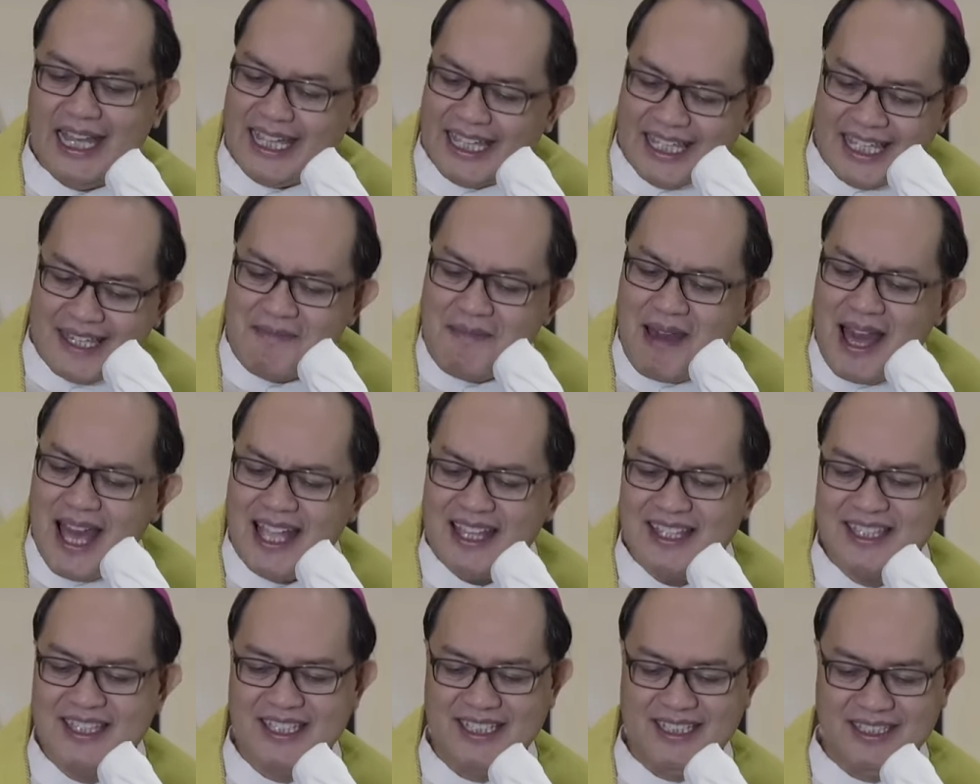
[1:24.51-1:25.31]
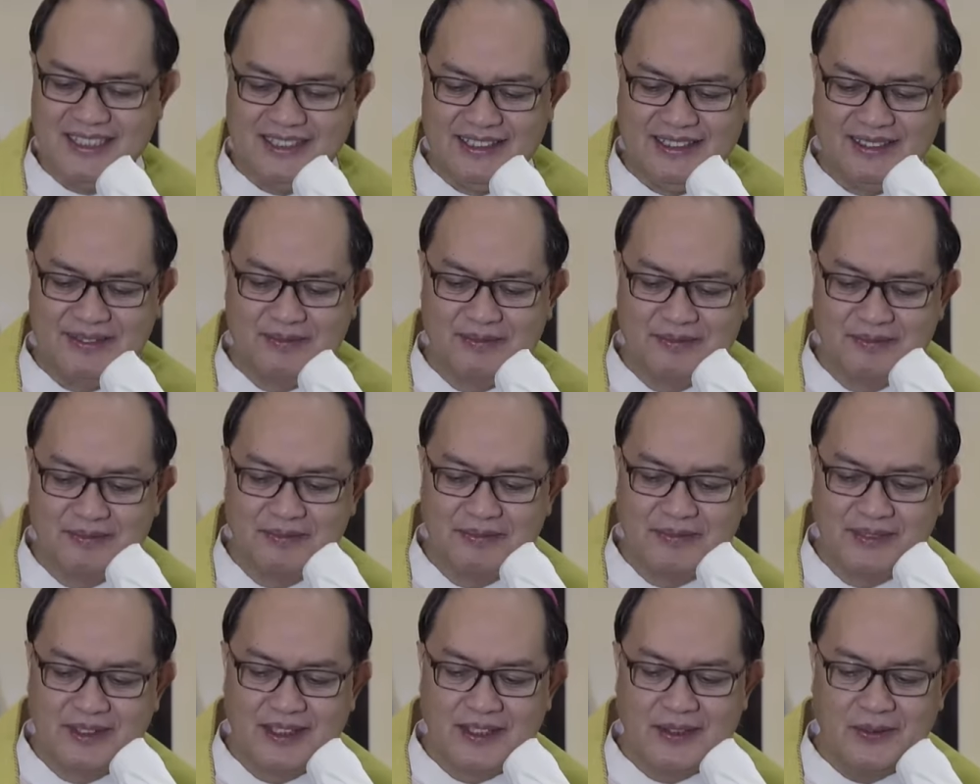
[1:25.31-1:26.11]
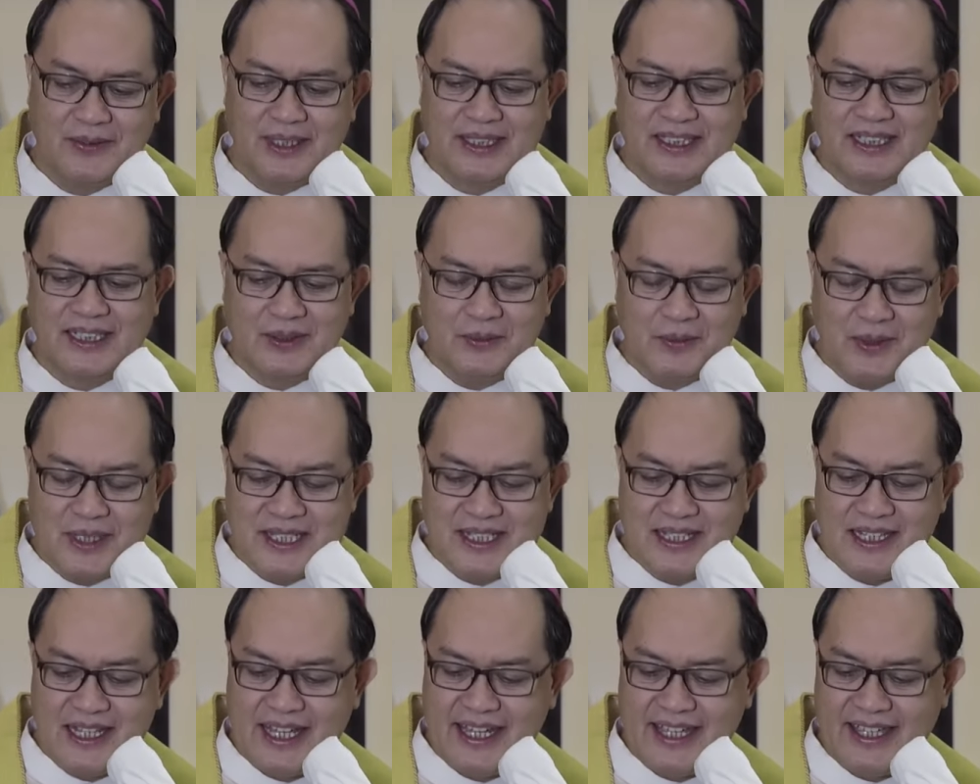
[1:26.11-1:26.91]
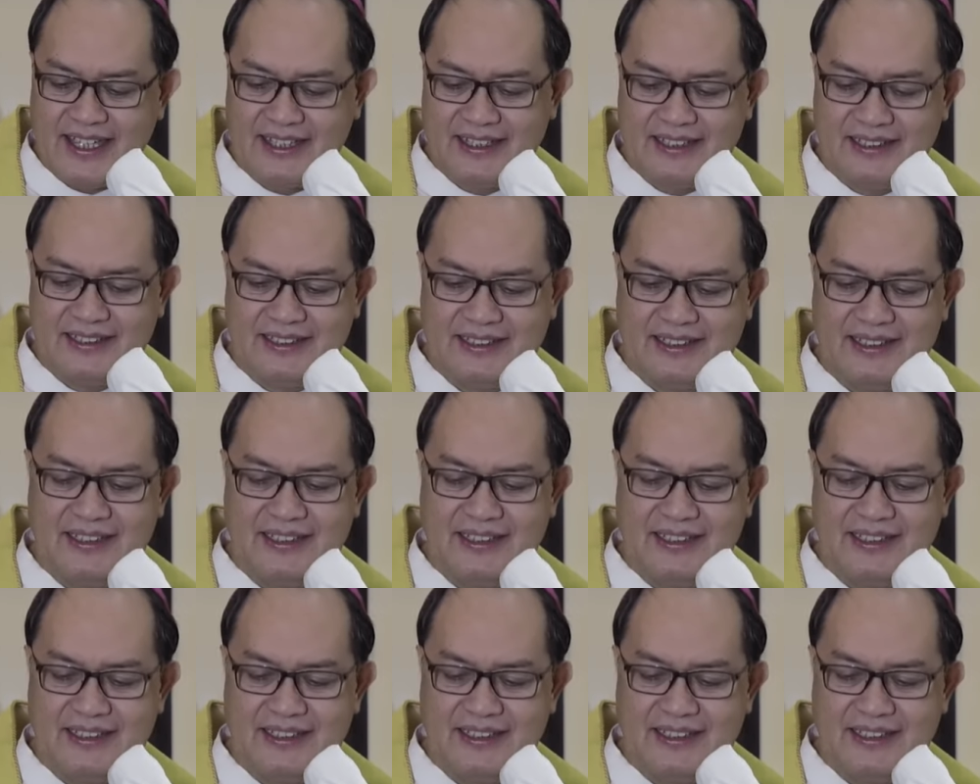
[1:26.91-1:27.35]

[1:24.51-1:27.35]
Imagine what it was like